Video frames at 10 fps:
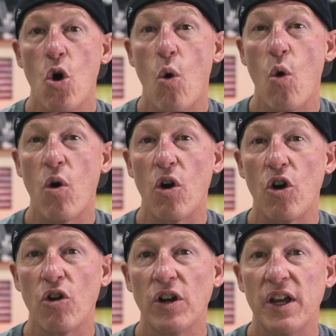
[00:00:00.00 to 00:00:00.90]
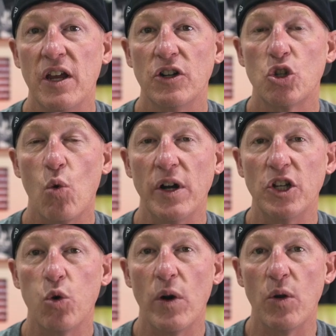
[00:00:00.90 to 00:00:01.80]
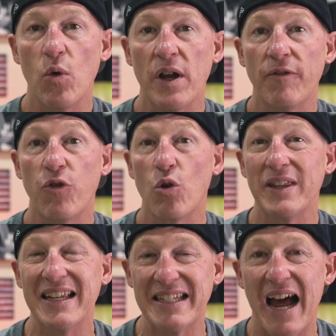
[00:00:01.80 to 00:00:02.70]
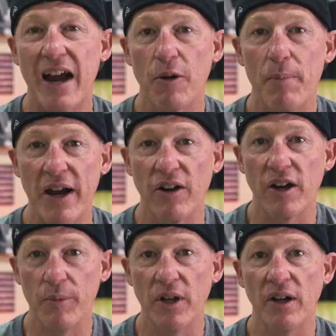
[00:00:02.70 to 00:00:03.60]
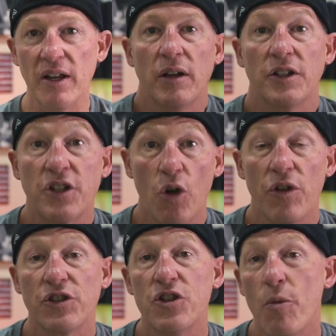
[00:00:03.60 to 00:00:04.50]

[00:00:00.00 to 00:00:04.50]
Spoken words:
or early 2021 for the entire biker community. So there's no